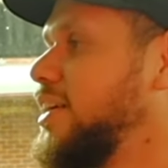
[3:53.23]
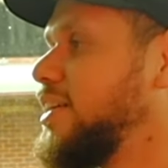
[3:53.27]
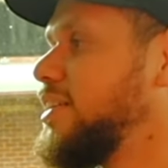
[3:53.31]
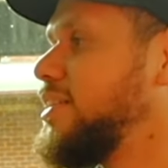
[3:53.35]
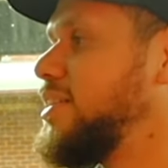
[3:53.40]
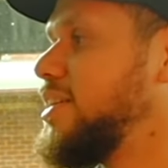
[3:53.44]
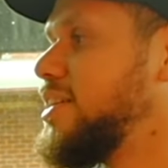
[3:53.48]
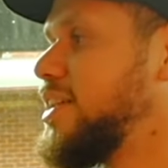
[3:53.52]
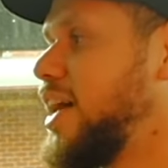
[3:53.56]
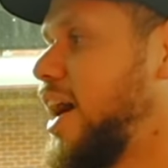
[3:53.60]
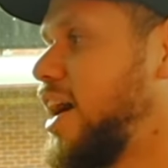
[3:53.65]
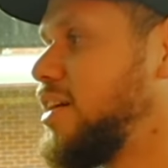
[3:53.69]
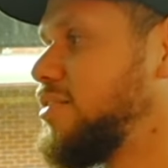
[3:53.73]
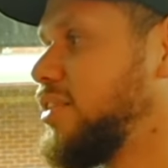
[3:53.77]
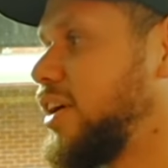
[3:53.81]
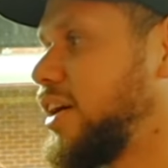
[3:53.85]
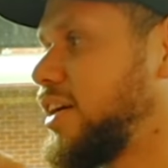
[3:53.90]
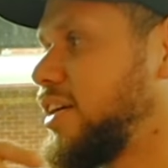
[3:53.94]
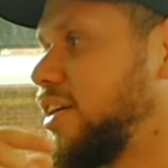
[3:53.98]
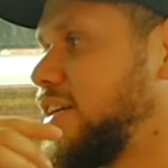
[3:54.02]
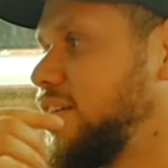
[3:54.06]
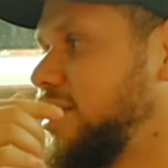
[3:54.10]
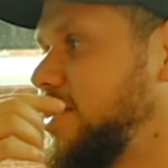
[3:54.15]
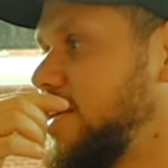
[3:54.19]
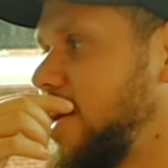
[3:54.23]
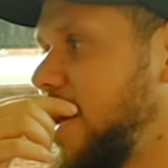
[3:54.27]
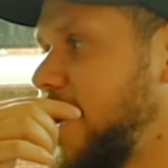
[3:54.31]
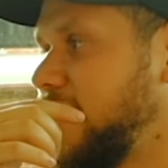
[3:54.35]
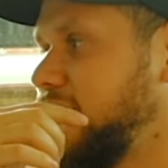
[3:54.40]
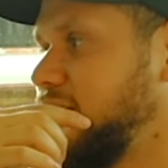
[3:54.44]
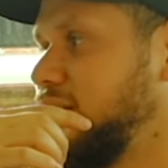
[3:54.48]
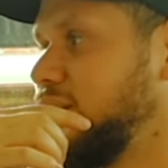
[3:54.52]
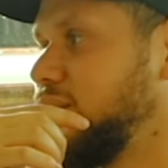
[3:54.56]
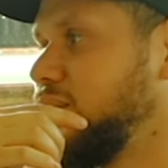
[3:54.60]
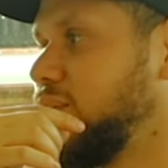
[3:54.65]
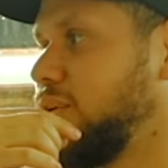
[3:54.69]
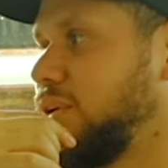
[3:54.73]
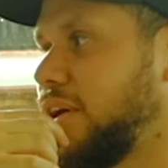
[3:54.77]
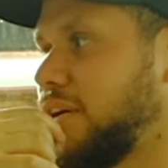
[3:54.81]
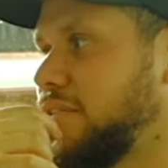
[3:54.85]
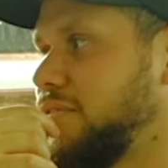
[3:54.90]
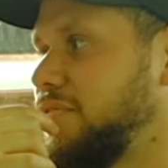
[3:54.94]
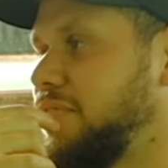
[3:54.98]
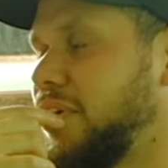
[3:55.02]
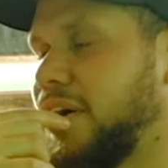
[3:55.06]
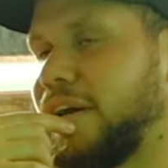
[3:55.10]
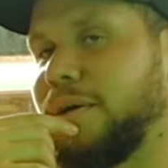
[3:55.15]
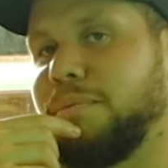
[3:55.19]
Didn't have like his head didn't look like a
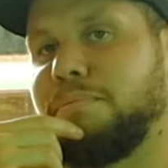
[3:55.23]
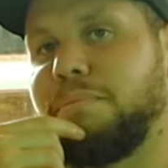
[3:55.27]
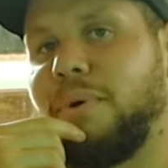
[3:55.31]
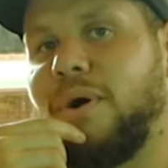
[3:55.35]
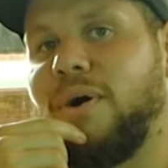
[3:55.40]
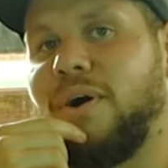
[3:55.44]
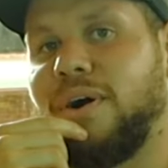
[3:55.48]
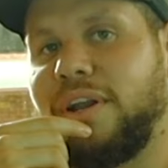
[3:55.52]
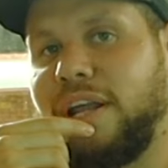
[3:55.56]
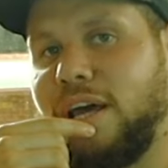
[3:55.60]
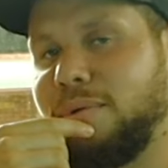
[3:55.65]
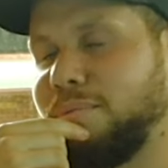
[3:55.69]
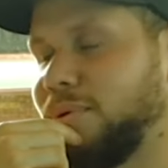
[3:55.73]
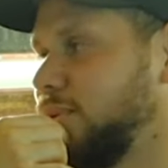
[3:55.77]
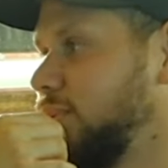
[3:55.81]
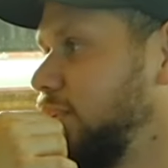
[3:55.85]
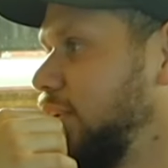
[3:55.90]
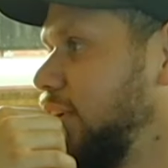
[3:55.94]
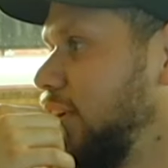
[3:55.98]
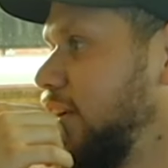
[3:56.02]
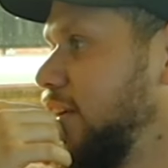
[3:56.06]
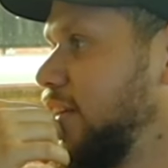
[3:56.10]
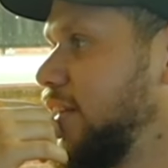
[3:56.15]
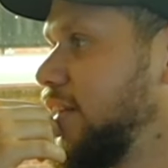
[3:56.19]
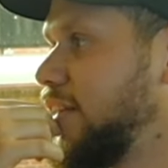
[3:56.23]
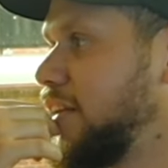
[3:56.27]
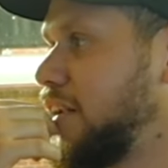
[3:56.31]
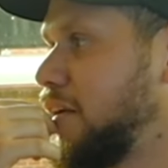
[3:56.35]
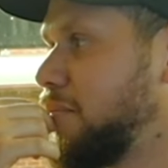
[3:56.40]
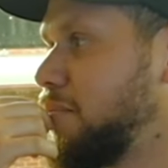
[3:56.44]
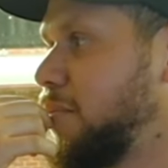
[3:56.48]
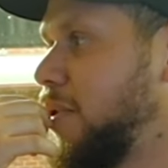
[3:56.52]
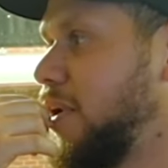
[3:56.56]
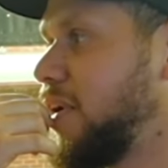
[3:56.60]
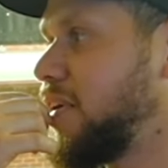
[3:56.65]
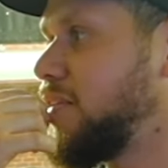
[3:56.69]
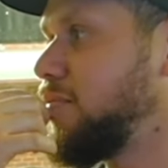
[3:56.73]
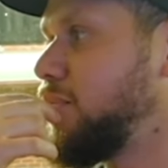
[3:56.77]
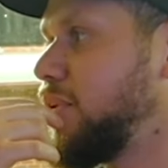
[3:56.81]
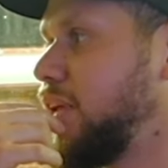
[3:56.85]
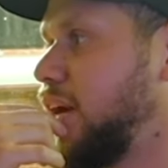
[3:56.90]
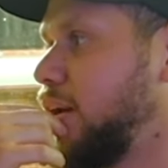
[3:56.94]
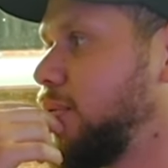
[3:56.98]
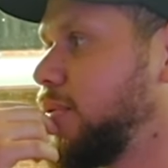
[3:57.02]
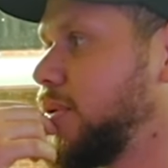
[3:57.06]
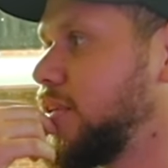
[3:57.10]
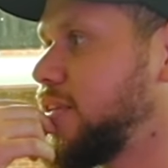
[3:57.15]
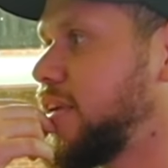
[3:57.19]
fucking pineapple. Then I might have been
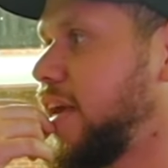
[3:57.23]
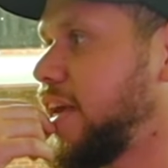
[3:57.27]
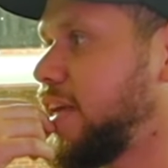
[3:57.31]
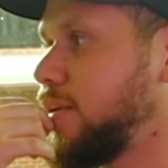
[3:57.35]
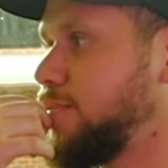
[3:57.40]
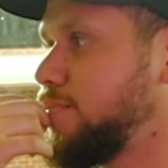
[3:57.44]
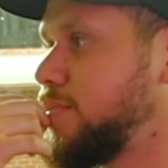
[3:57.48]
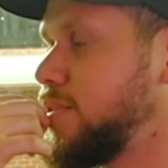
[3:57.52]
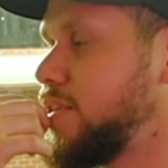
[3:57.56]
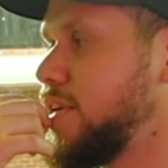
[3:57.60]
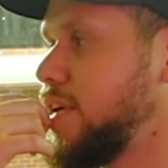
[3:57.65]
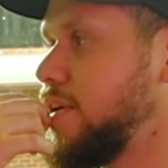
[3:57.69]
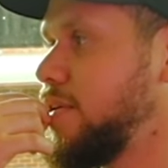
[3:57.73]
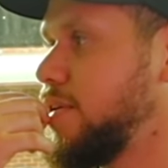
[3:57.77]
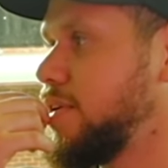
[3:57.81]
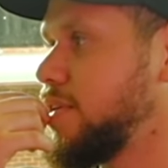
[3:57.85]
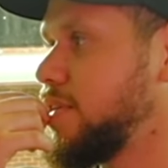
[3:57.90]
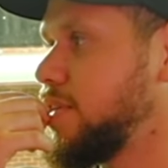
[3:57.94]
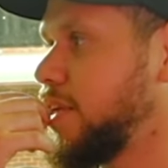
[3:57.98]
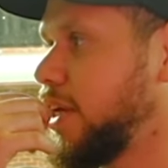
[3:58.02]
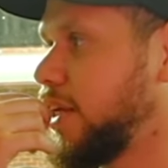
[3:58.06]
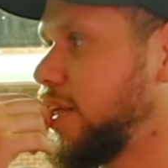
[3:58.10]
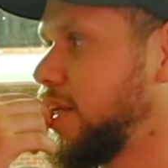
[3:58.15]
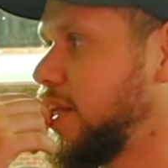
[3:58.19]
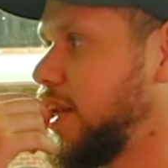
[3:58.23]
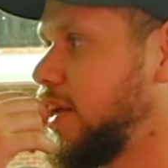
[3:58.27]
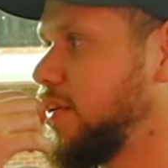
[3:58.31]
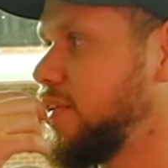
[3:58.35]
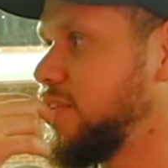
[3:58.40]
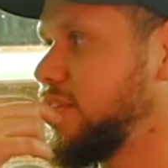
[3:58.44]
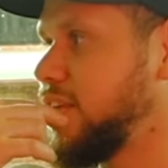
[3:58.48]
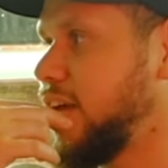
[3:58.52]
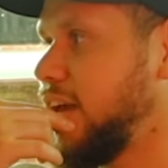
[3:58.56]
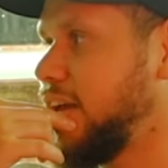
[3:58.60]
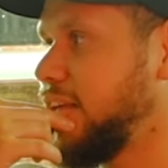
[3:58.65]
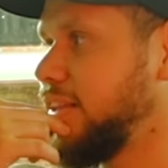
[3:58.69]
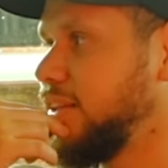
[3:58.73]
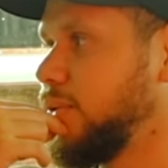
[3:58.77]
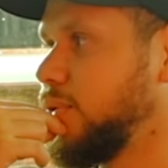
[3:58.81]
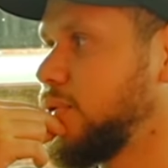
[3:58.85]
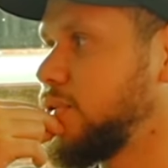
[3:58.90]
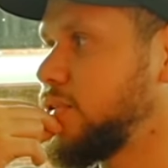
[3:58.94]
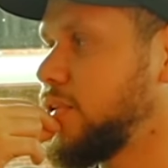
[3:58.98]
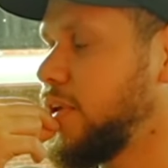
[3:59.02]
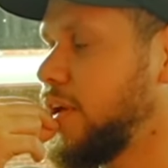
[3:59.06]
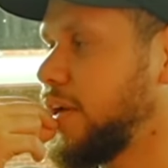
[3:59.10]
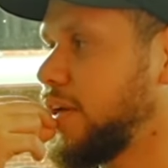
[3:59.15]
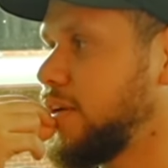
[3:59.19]
able to take him serious. Like you know, his head
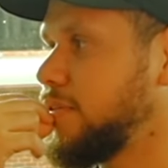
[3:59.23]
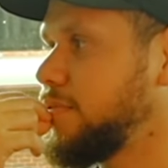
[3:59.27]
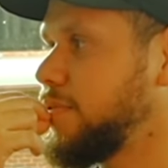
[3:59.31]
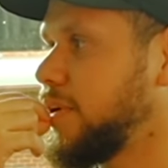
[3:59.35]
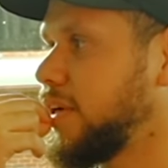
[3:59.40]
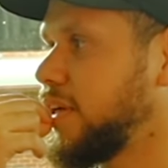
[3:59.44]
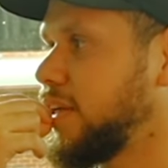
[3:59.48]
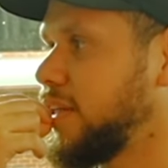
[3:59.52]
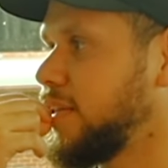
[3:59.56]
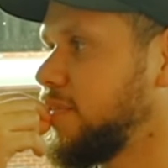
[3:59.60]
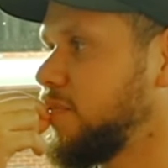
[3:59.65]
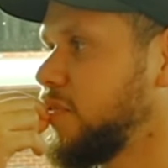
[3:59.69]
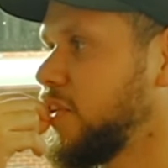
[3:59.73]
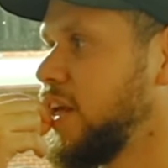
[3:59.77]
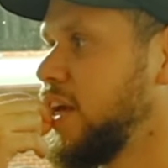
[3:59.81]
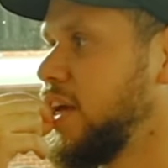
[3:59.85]
looks like a fucking.